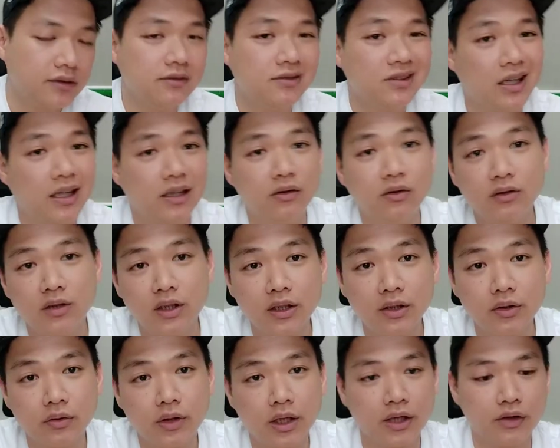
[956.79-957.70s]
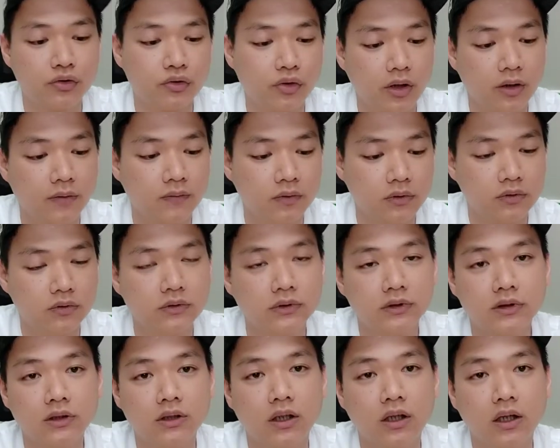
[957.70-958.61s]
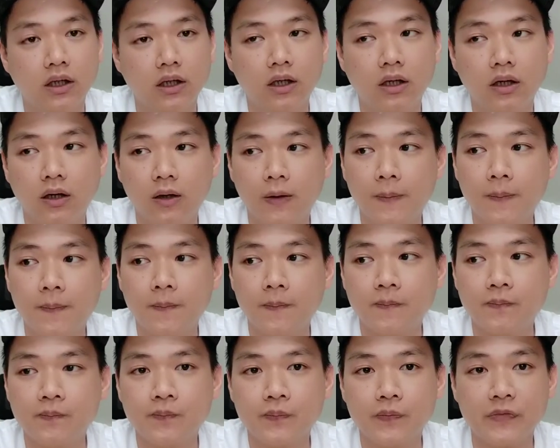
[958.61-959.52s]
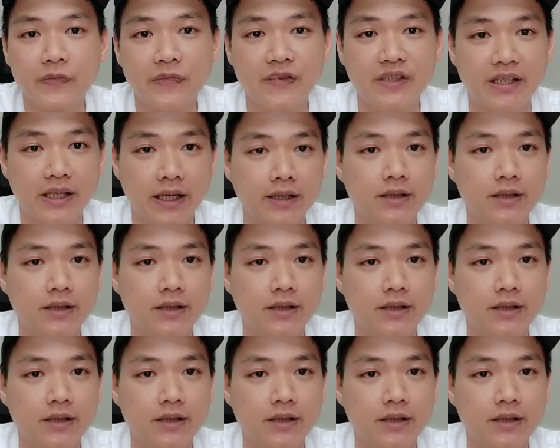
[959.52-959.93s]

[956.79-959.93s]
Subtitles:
I don't think you can travel just